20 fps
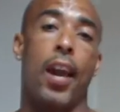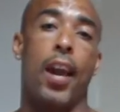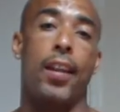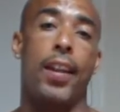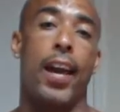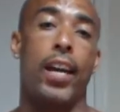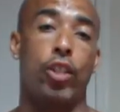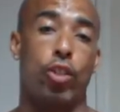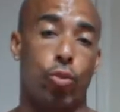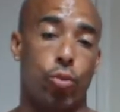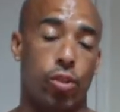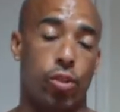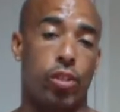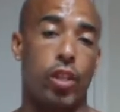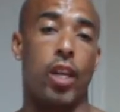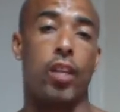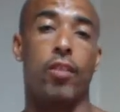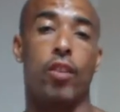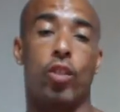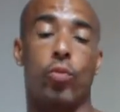And as you'll
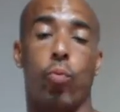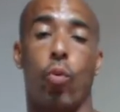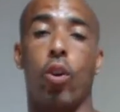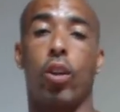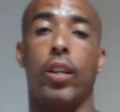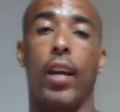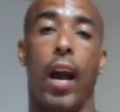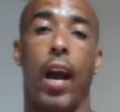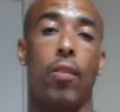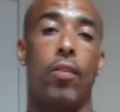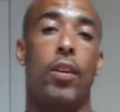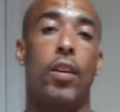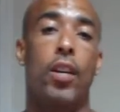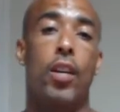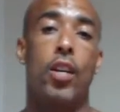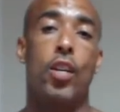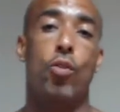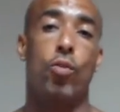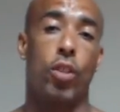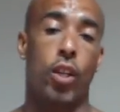see in this workout,